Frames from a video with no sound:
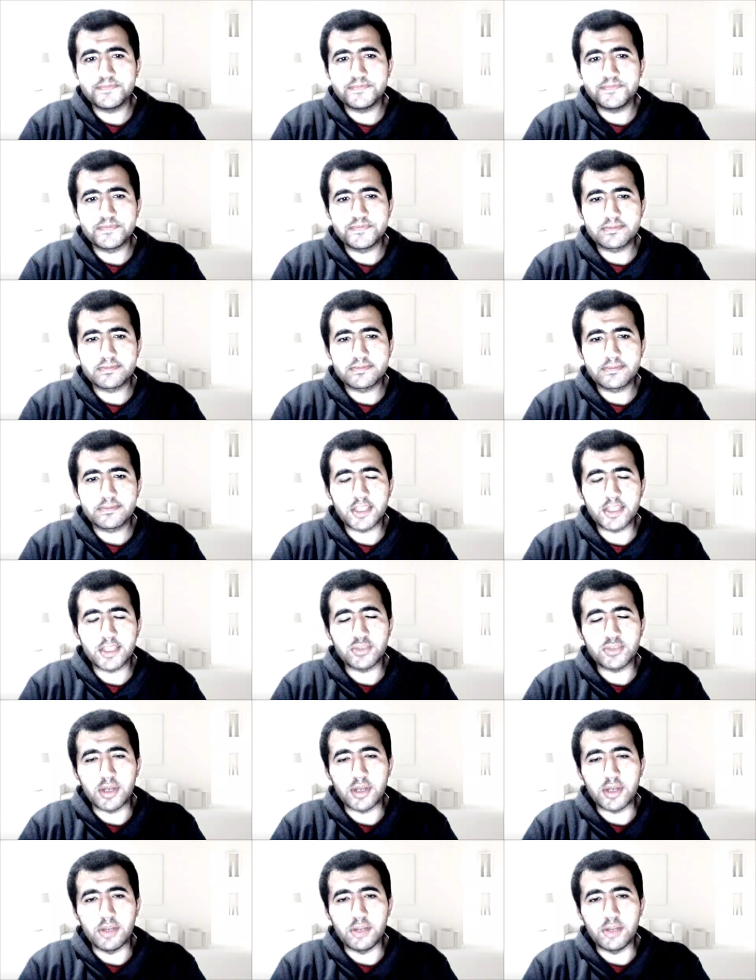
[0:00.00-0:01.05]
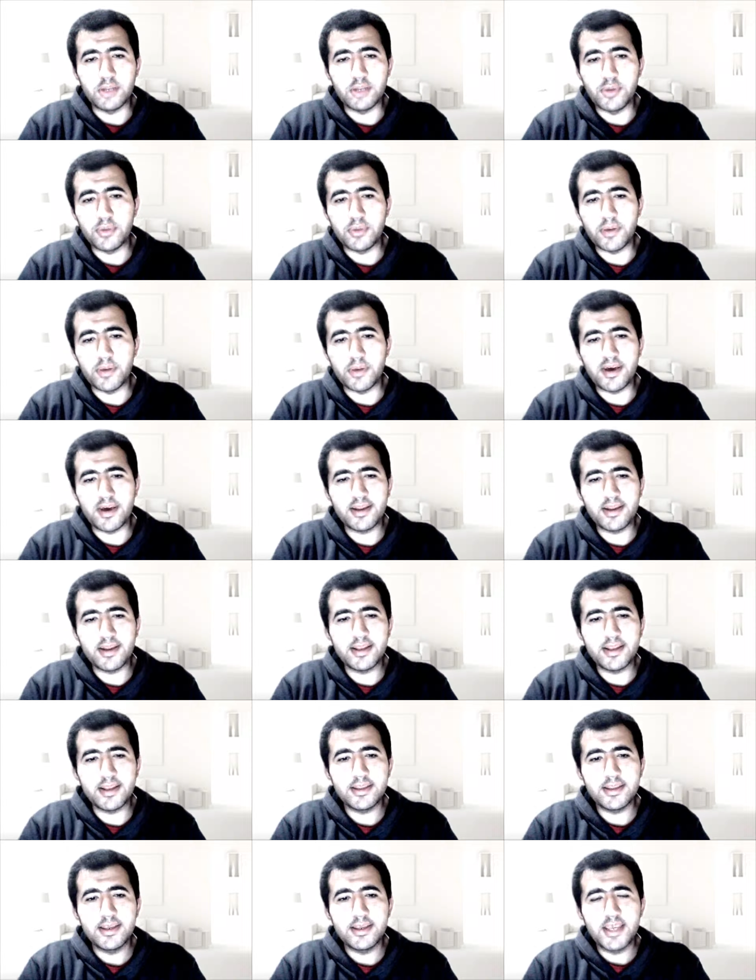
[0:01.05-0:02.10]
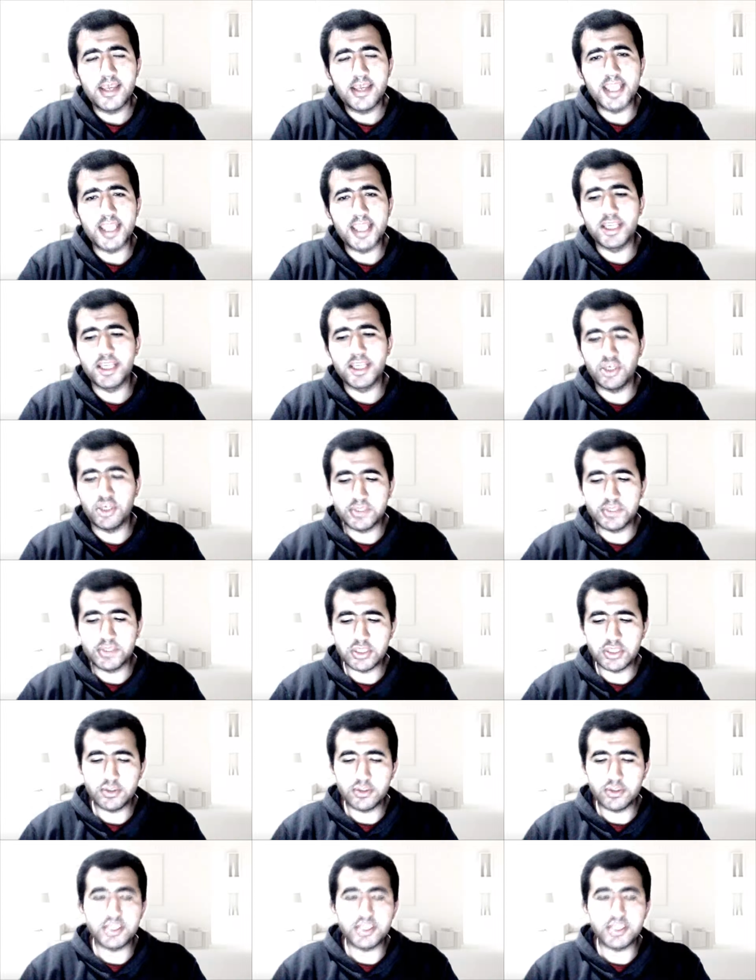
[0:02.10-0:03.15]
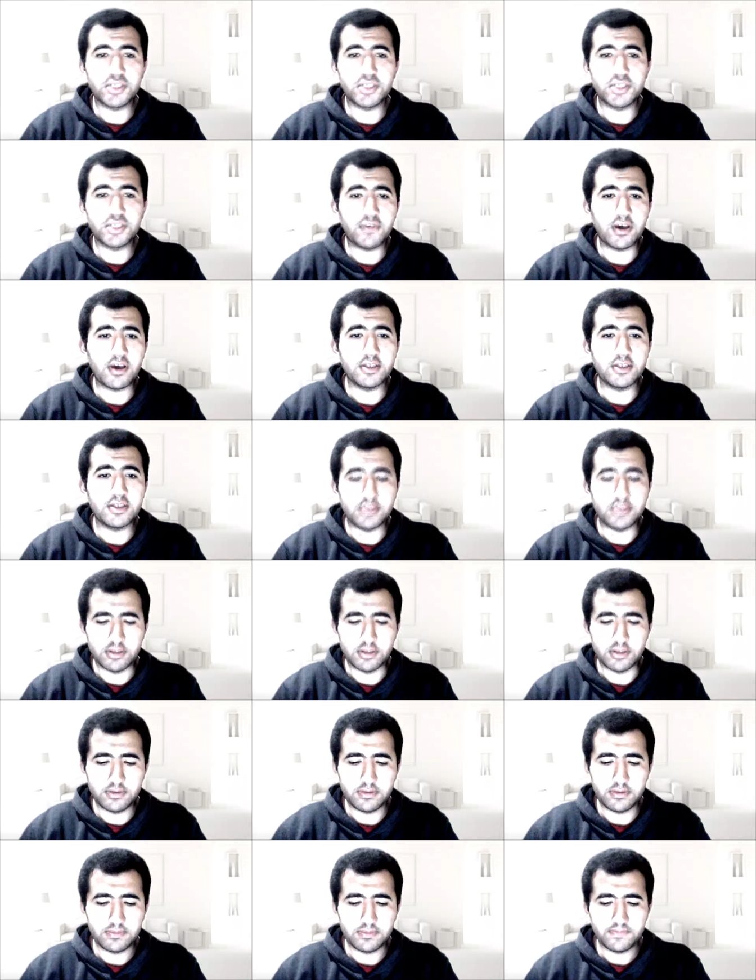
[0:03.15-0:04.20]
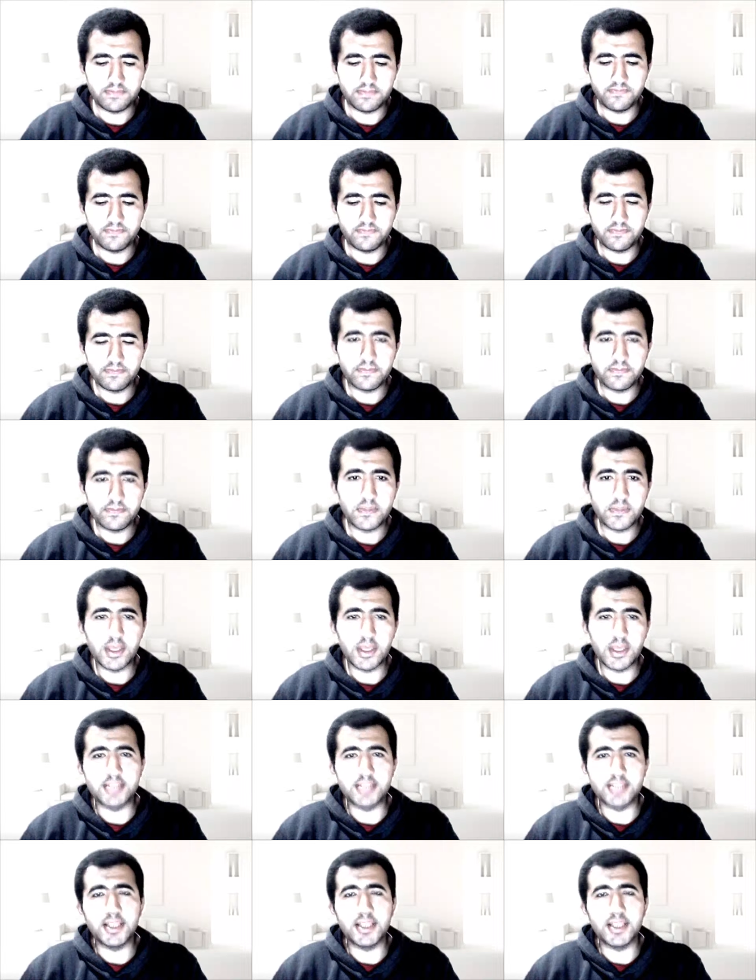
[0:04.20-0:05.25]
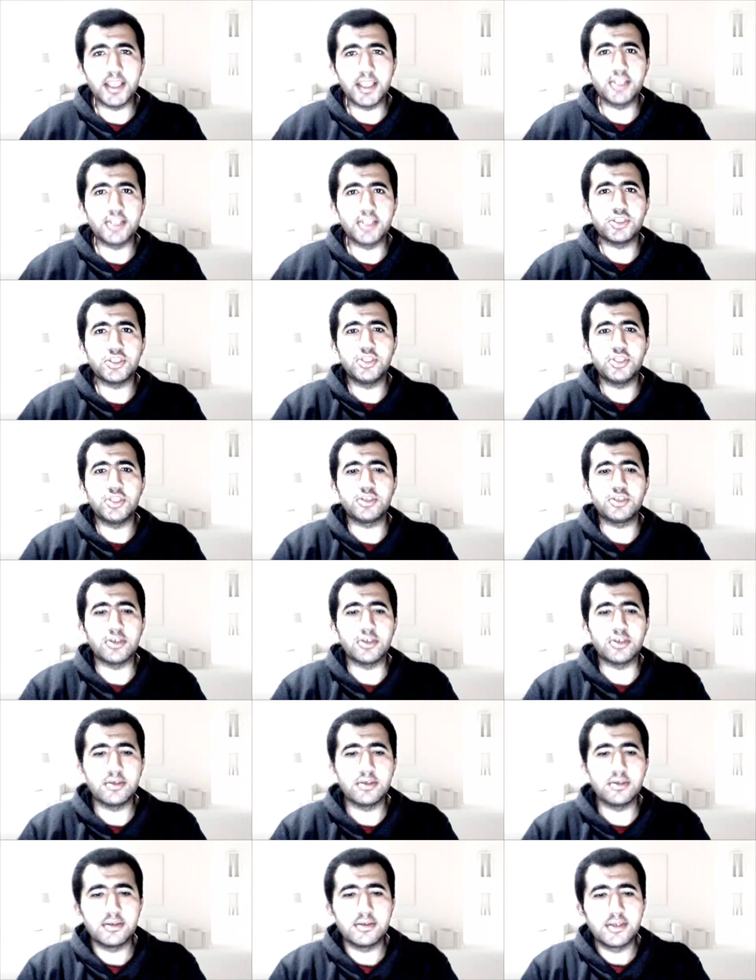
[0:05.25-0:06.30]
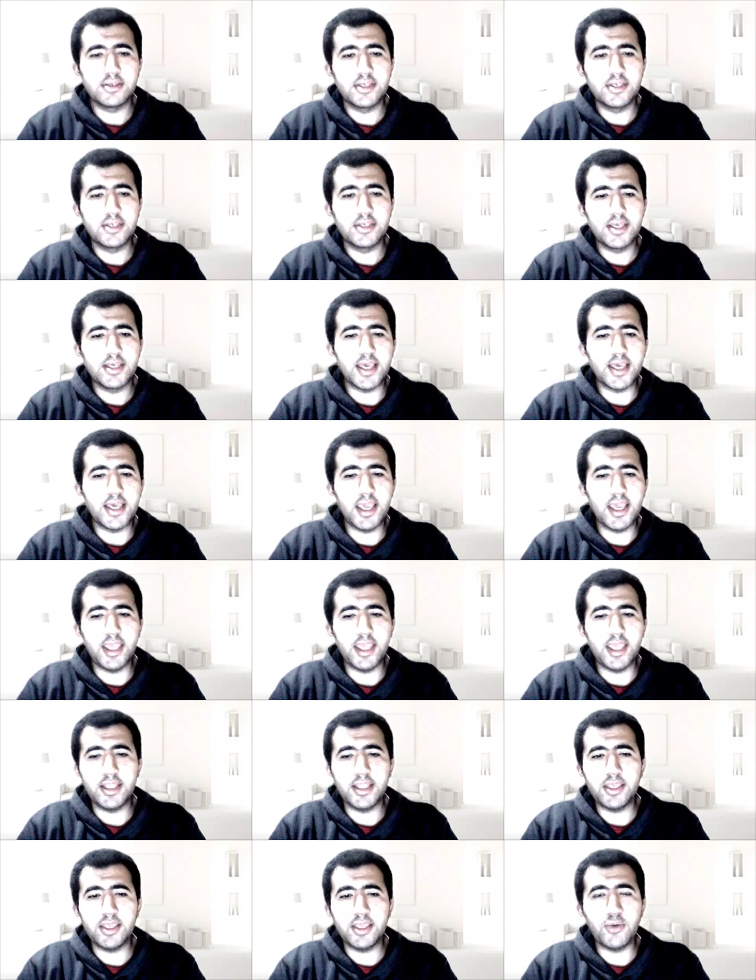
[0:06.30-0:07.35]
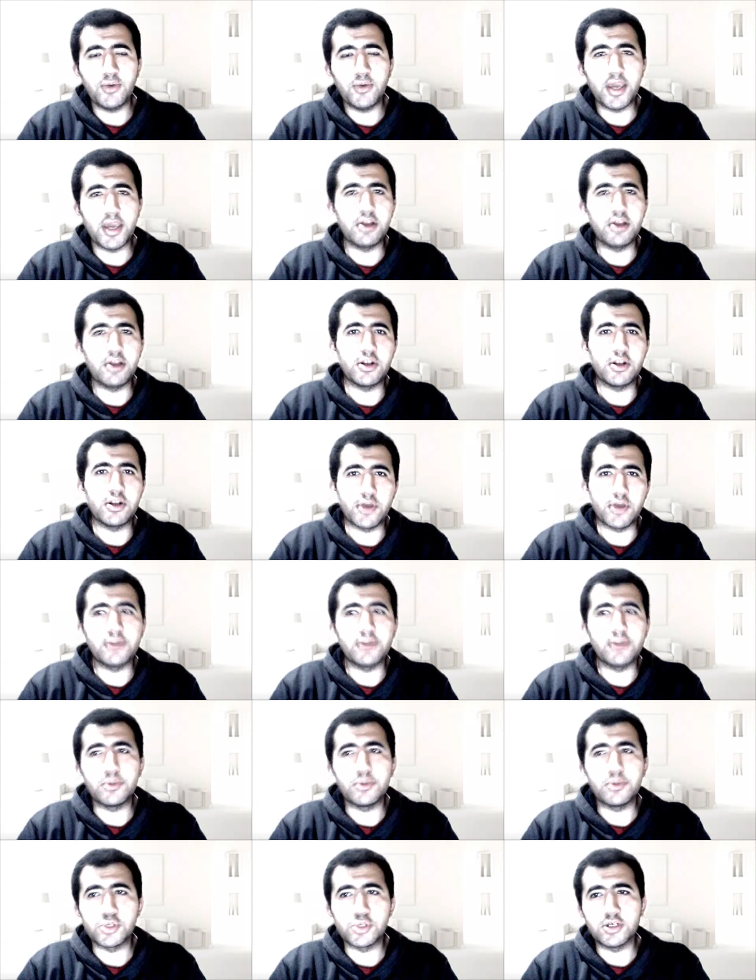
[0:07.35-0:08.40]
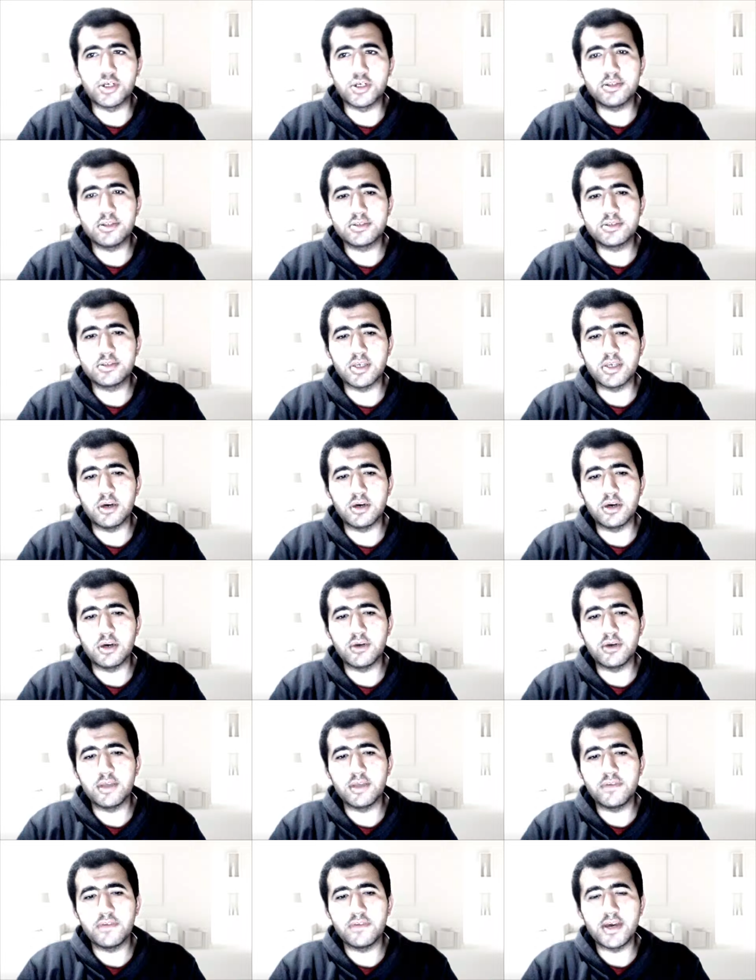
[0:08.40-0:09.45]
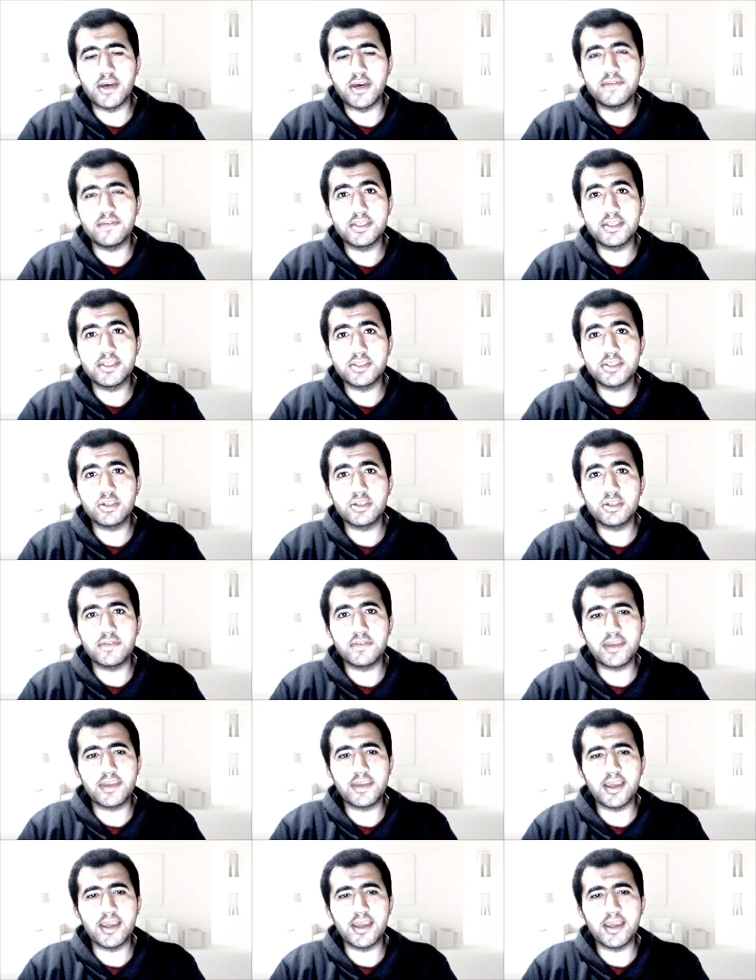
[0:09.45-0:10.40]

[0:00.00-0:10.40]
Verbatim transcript: that's what I remember about it. It helps you and certifies you as an English teacher anywhere around the world. So if you have this certificate,